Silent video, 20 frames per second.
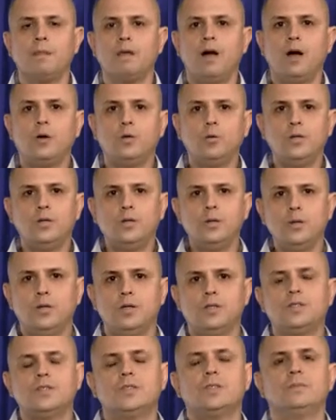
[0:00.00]
How do we do
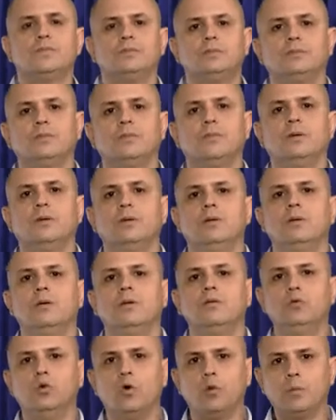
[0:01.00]
this?
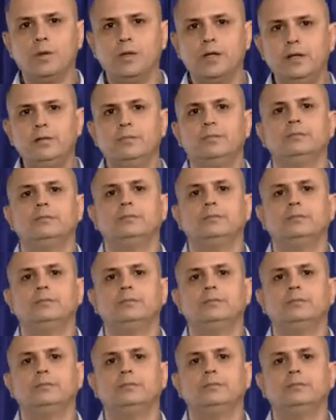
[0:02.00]
Normally,